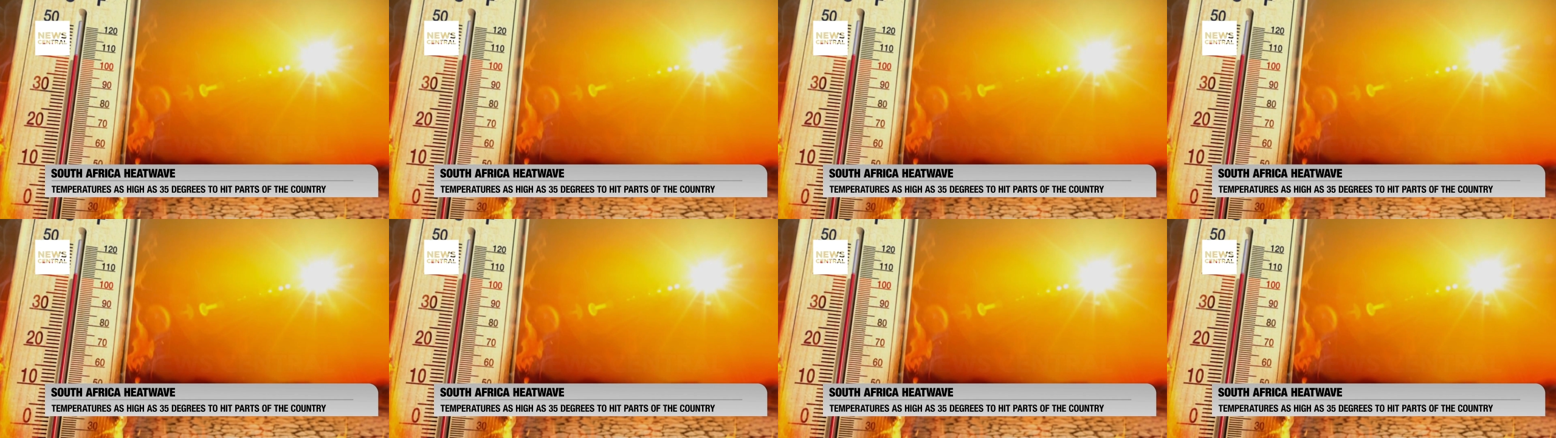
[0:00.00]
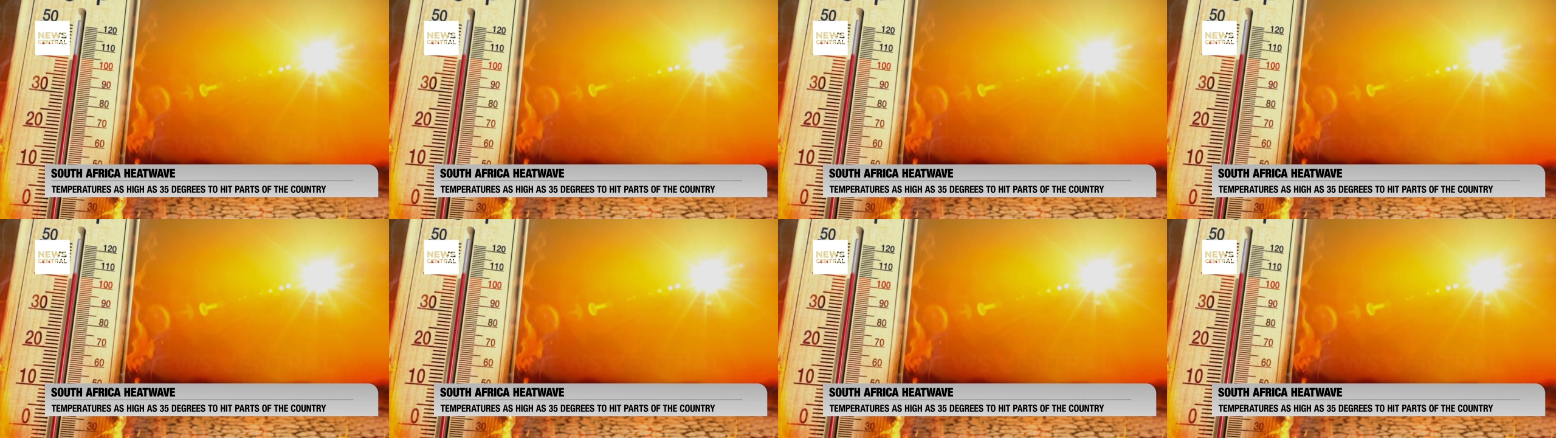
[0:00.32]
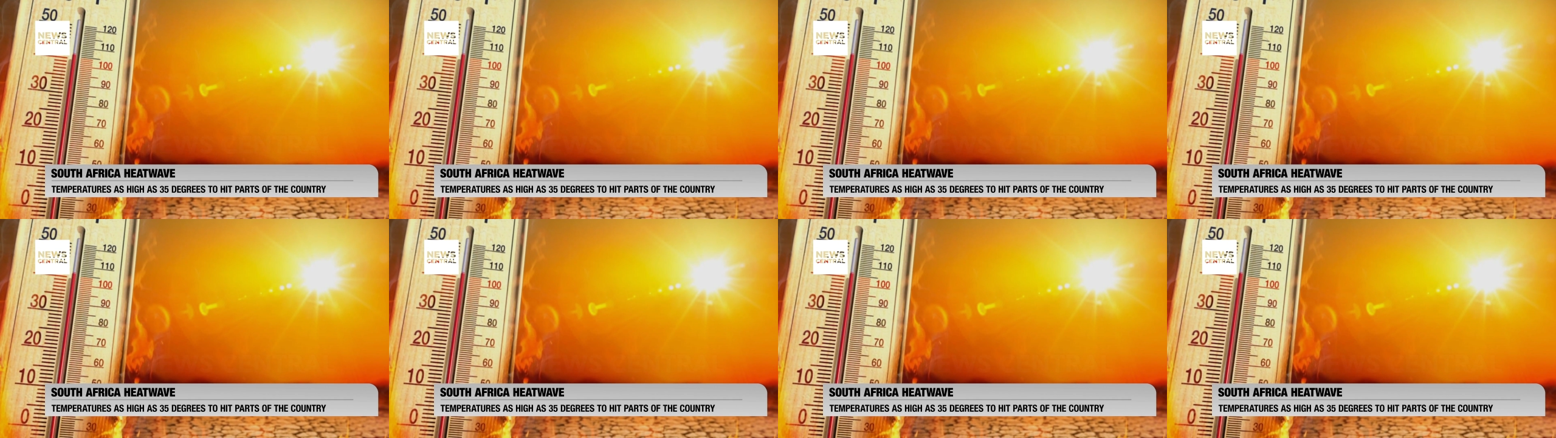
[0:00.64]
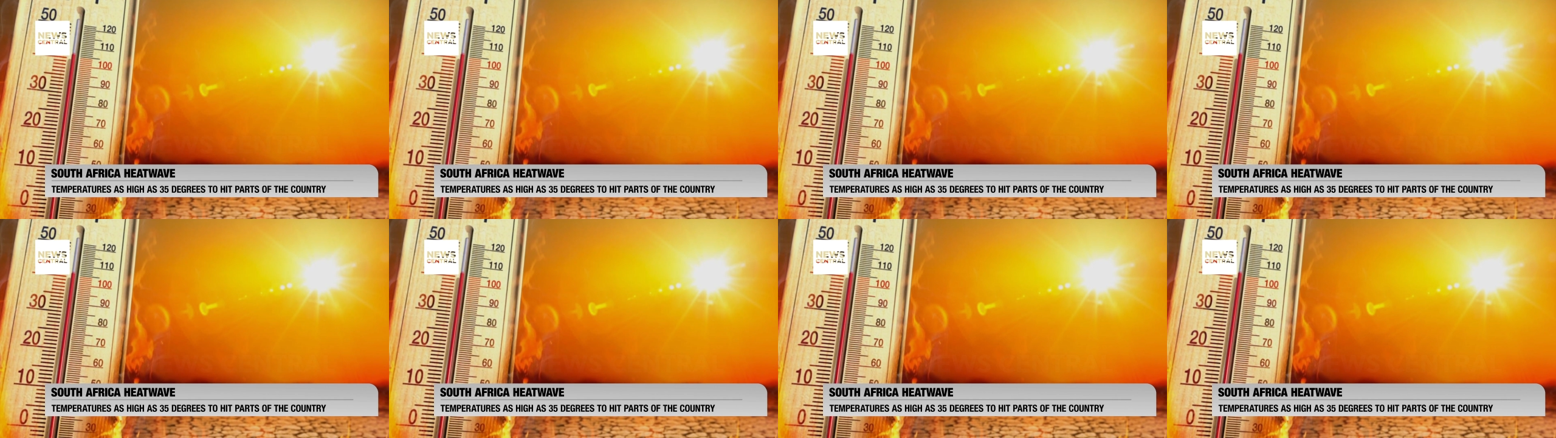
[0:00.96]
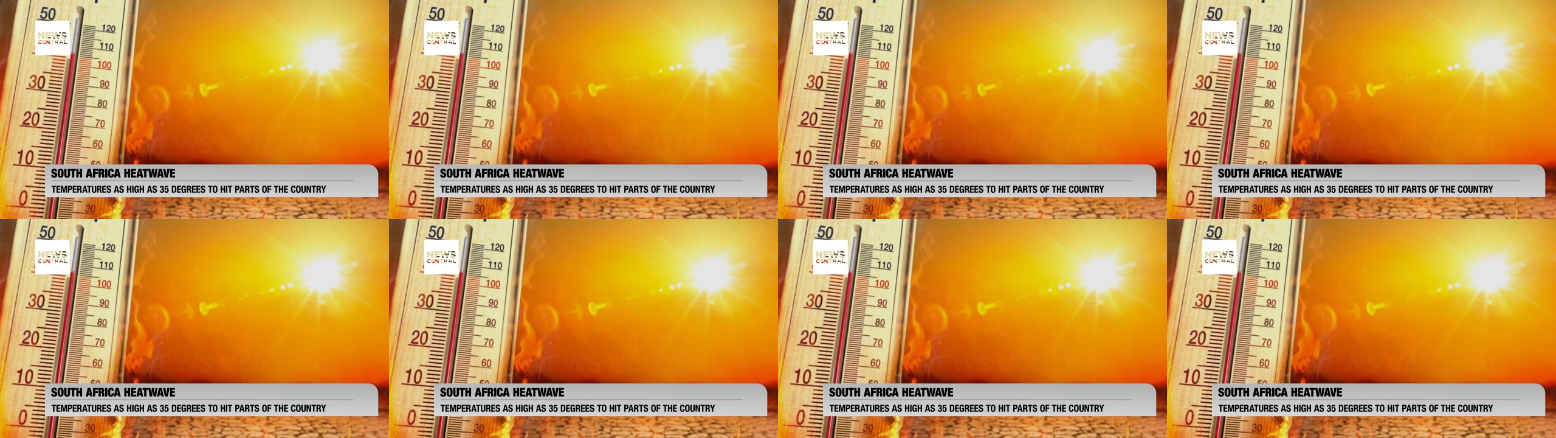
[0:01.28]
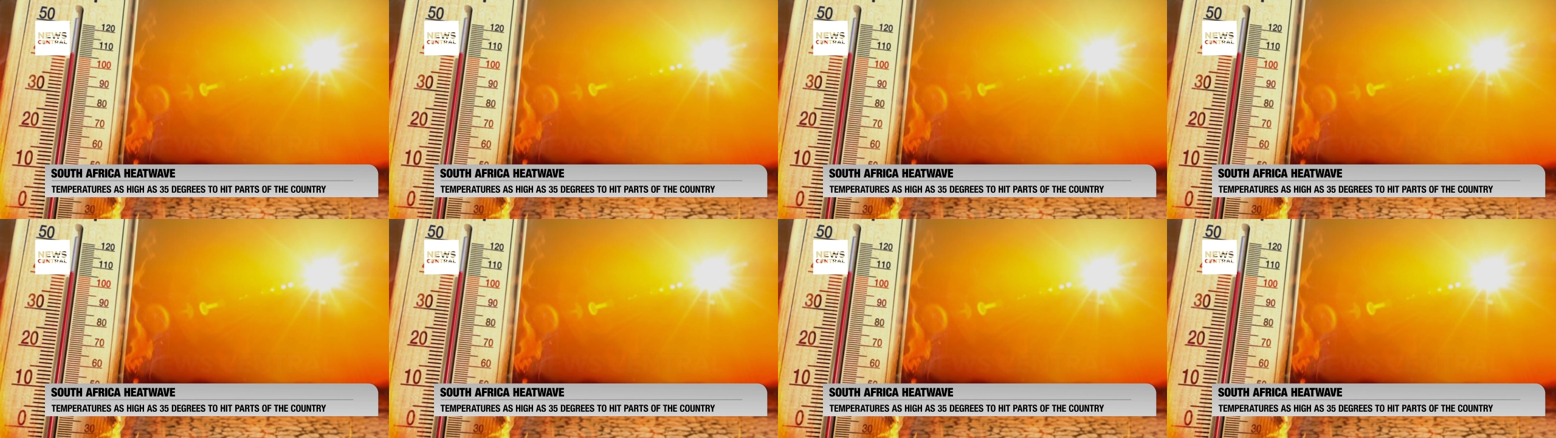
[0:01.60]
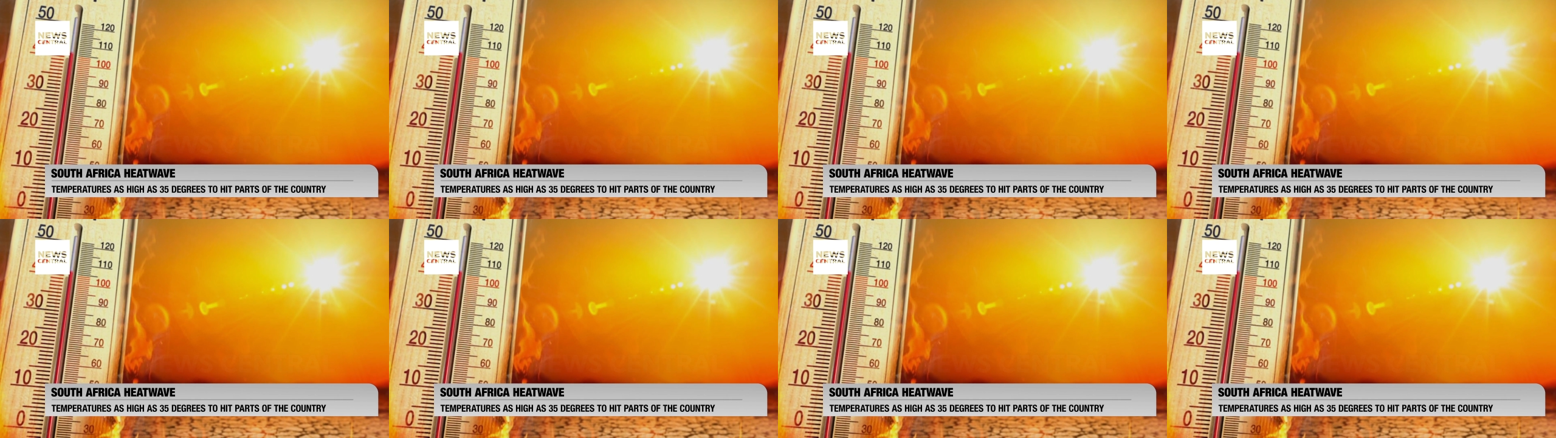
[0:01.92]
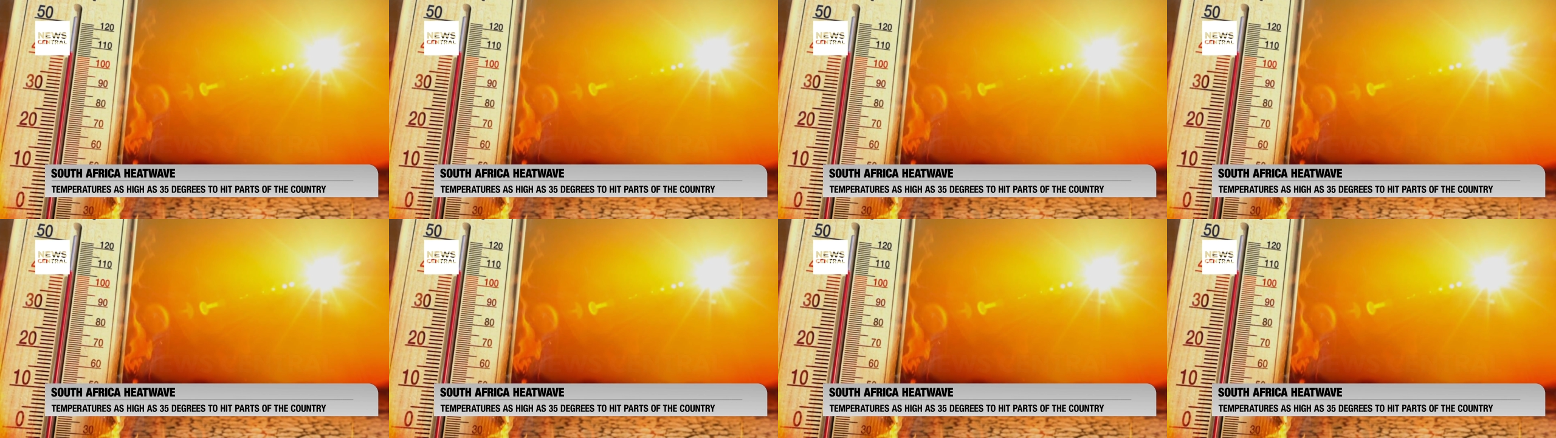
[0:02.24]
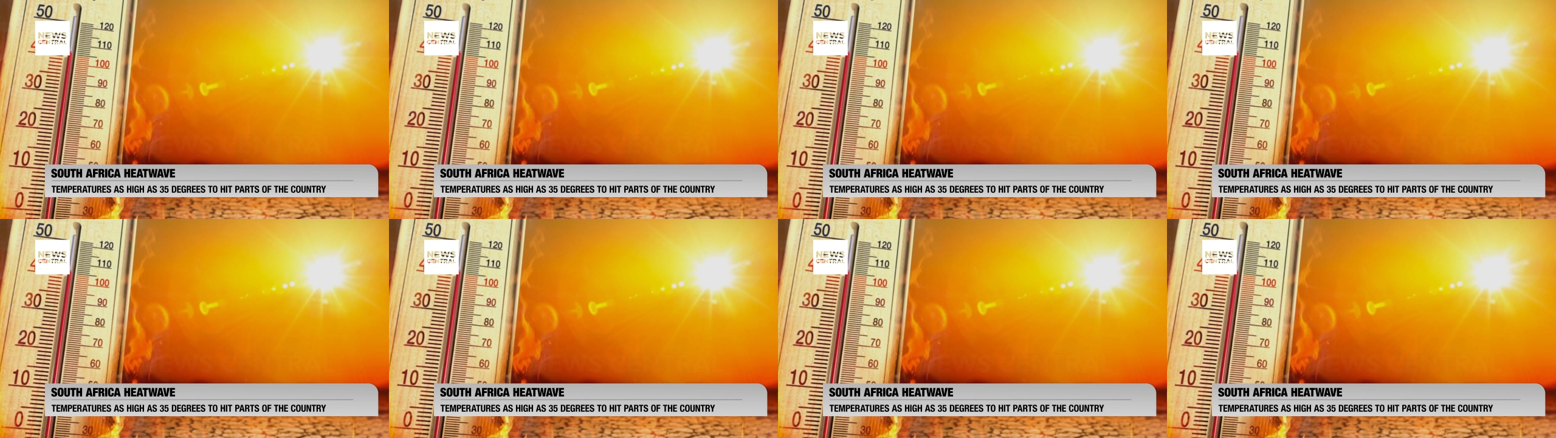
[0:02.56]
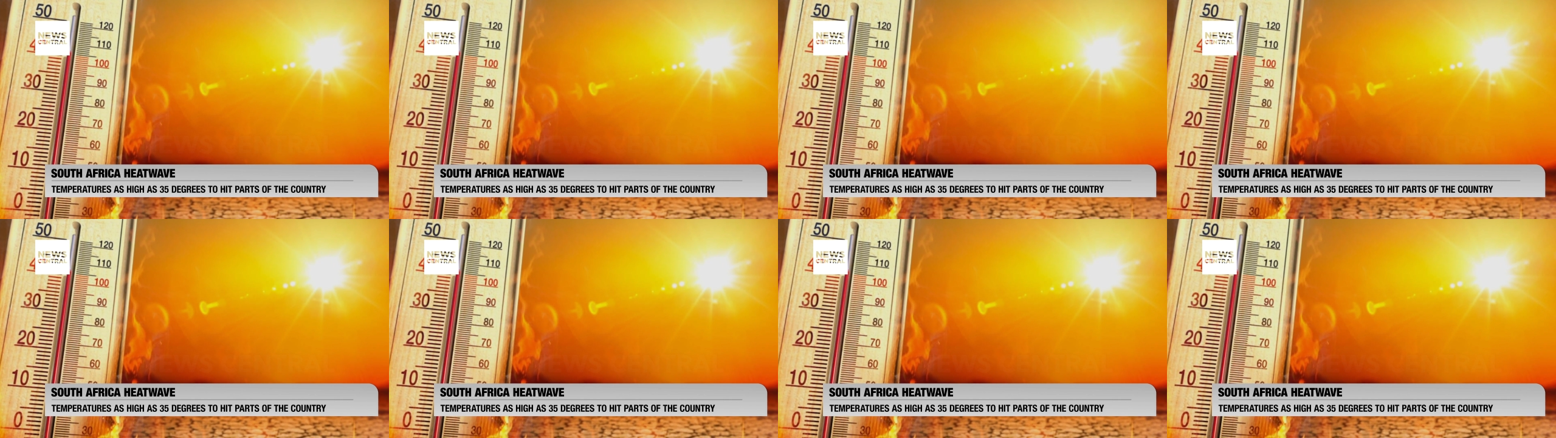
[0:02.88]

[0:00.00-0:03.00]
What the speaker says: [unreadable: no face in view]